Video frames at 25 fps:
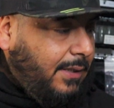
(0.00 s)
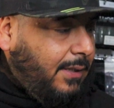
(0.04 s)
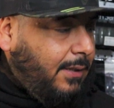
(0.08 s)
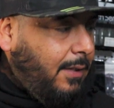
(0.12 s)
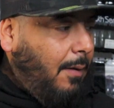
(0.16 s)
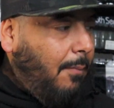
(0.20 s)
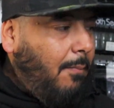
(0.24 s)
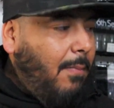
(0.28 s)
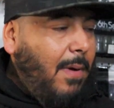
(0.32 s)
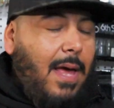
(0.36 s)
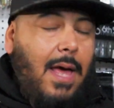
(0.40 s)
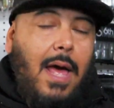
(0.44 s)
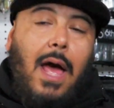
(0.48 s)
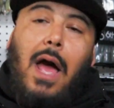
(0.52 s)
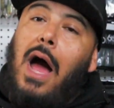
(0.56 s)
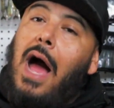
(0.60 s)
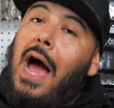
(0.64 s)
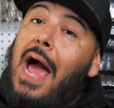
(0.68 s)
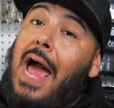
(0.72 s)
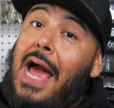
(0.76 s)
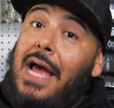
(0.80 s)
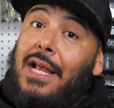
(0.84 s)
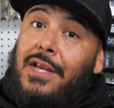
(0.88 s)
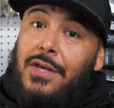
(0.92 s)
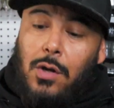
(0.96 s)
something. I
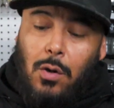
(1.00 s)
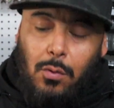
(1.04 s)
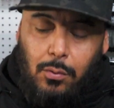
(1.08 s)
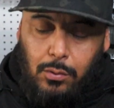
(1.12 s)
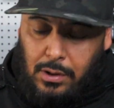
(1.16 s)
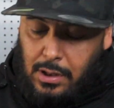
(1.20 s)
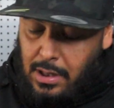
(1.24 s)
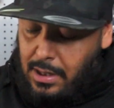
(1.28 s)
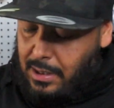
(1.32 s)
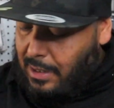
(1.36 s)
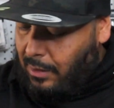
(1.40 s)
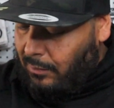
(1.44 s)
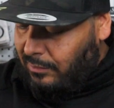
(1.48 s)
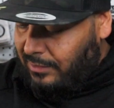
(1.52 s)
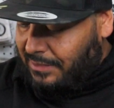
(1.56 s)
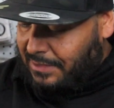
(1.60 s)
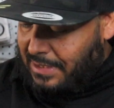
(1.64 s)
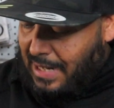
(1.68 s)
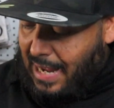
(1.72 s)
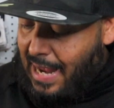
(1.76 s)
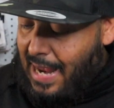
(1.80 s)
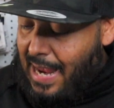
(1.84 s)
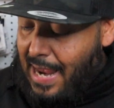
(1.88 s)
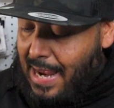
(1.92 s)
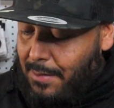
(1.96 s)
had no luck. I was
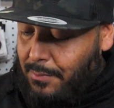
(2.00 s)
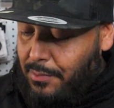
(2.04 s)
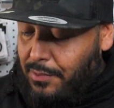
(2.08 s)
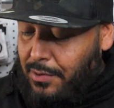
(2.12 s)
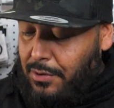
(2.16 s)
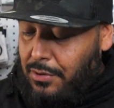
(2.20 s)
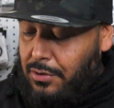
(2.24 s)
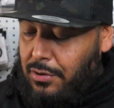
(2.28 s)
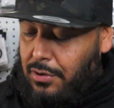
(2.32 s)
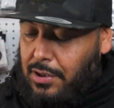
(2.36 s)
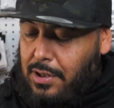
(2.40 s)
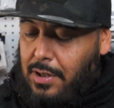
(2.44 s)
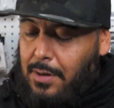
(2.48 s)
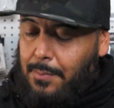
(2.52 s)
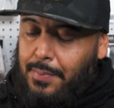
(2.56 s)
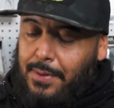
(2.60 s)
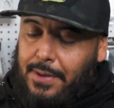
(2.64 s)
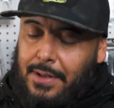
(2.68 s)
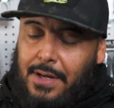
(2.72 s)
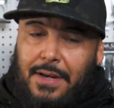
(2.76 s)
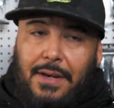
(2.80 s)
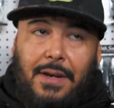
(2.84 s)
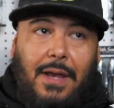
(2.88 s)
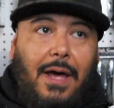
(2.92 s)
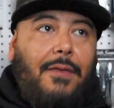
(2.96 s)
not able to hook up
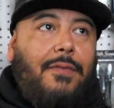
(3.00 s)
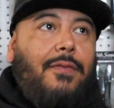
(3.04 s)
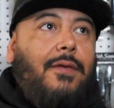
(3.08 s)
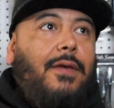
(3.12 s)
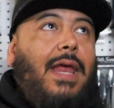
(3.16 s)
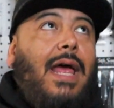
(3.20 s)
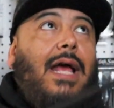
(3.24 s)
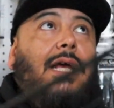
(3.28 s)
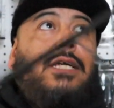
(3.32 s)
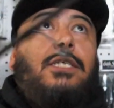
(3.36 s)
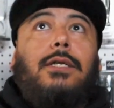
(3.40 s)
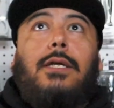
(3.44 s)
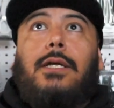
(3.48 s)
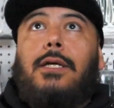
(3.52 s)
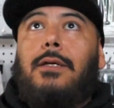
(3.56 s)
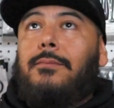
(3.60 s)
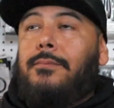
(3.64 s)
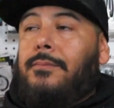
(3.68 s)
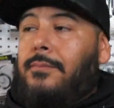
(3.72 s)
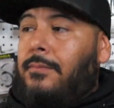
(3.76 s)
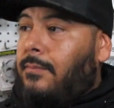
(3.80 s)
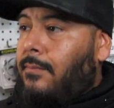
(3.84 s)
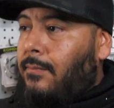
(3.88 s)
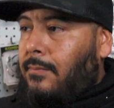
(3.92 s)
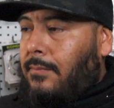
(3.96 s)
into nothing, actually.
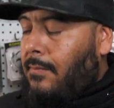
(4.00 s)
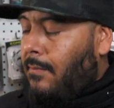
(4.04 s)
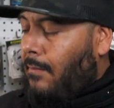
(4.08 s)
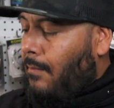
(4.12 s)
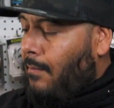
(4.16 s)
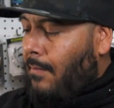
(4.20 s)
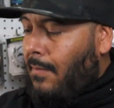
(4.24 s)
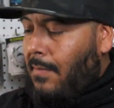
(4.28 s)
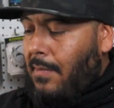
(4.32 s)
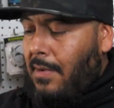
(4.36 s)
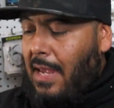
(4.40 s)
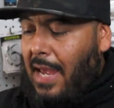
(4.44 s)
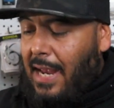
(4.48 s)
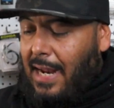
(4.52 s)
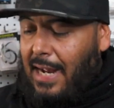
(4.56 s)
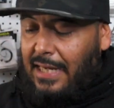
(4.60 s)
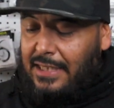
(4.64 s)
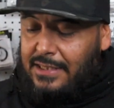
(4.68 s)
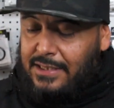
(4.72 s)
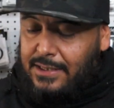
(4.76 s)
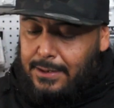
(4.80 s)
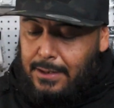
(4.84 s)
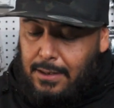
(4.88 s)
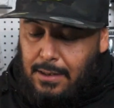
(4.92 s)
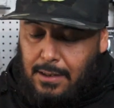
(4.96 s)
I
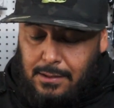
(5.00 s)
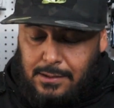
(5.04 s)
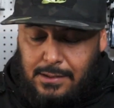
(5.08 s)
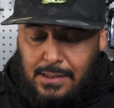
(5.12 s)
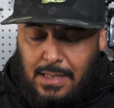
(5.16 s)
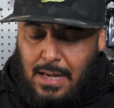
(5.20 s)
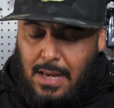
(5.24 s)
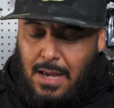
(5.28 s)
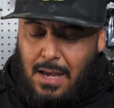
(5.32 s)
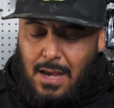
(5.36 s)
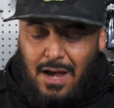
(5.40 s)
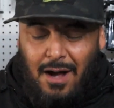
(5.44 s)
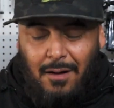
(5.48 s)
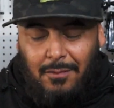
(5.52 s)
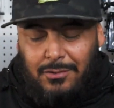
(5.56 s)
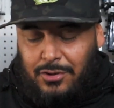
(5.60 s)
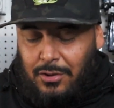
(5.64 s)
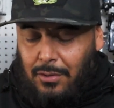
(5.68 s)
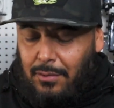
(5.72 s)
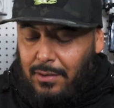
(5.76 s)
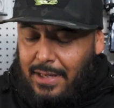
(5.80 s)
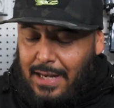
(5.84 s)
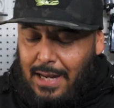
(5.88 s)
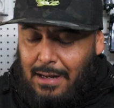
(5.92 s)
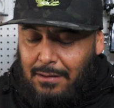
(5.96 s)
got skunked. I was
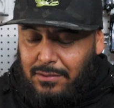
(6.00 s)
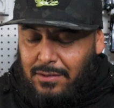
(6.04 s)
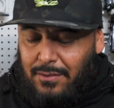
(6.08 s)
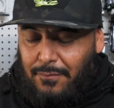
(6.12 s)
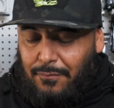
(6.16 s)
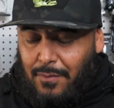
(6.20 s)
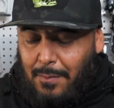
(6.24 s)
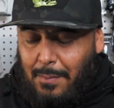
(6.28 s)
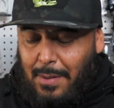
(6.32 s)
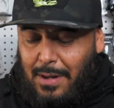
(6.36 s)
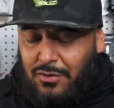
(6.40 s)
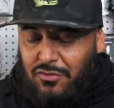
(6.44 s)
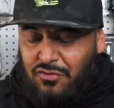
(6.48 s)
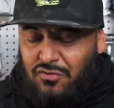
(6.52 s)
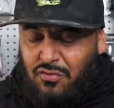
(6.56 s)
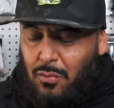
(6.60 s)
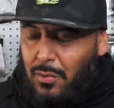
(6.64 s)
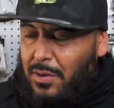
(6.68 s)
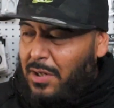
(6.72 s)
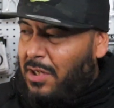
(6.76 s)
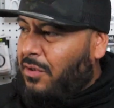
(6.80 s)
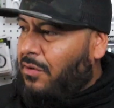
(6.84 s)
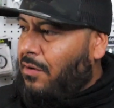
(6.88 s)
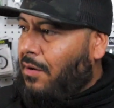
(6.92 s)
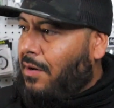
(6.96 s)
only out there for about
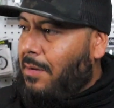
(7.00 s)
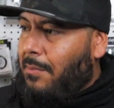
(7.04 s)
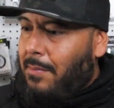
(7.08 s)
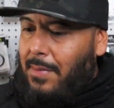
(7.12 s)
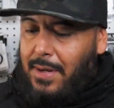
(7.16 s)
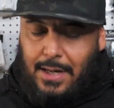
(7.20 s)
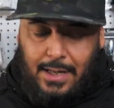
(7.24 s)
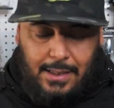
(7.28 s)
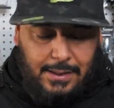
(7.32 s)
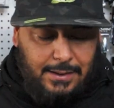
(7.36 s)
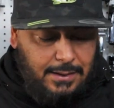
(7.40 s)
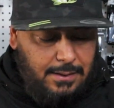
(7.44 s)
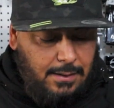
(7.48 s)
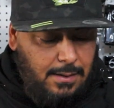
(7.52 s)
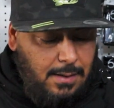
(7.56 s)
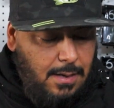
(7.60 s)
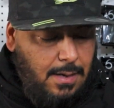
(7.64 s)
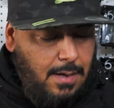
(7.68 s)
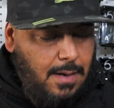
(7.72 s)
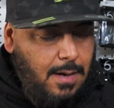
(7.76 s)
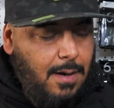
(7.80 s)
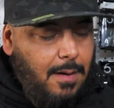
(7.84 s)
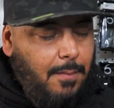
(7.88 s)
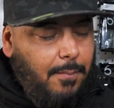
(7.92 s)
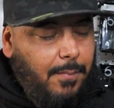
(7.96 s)
20-30 minutes,
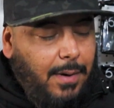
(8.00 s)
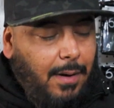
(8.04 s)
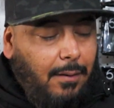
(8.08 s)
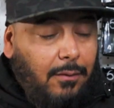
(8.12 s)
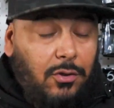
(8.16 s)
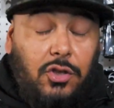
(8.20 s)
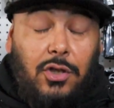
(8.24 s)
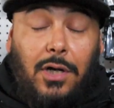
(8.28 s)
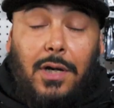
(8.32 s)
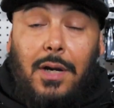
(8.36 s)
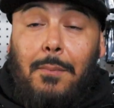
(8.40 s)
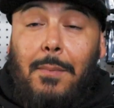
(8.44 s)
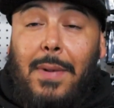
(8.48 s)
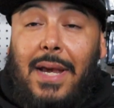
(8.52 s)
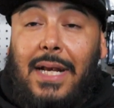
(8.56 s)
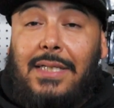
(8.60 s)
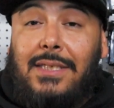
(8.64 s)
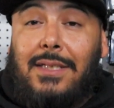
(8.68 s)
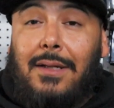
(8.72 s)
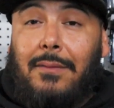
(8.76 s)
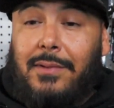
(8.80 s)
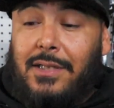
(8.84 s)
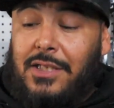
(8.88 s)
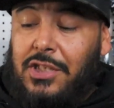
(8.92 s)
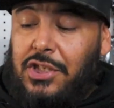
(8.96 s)
but I was trying to make
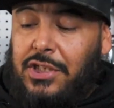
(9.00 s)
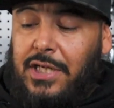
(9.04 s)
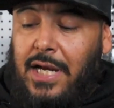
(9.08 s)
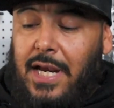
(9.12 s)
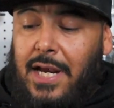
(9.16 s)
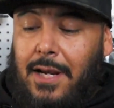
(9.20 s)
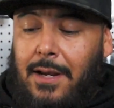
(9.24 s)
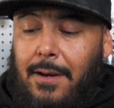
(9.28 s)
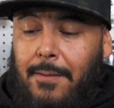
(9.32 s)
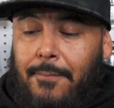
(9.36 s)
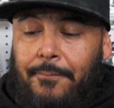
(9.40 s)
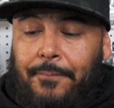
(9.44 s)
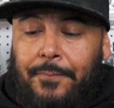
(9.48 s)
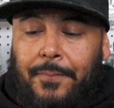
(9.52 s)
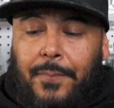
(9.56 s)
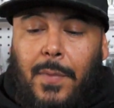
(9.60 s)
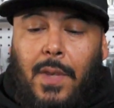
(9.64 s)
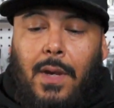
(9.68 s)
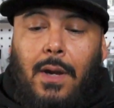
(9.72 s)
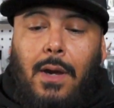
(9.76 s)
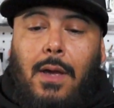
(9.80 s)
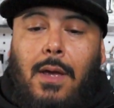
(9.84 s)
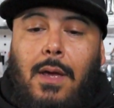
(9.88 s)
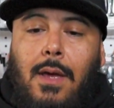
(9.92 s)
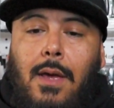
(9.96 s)
something shake.
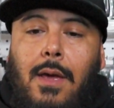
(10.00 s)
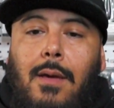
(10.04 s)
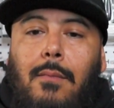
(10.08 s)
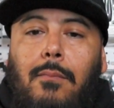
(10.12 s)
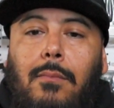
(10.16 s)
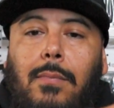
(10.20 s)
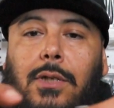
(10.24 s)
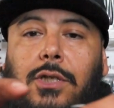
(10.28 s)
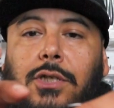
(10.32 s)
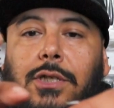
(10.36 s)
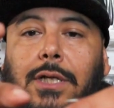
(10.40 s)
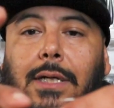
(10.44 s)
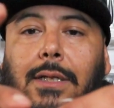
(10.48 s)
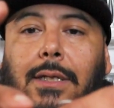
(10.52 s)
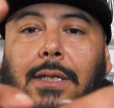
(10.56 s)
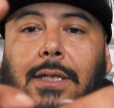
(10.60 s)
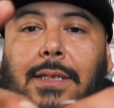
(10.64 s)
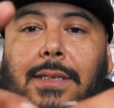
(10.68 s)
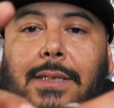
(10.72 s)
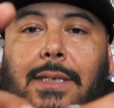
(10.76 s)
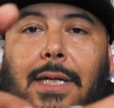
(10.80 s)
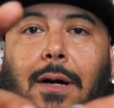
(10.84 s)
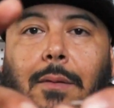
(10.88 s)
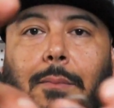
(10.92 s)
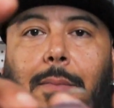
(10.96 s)
But check
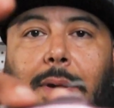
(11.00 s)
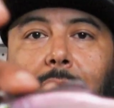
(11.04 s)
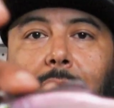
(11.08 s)
this out,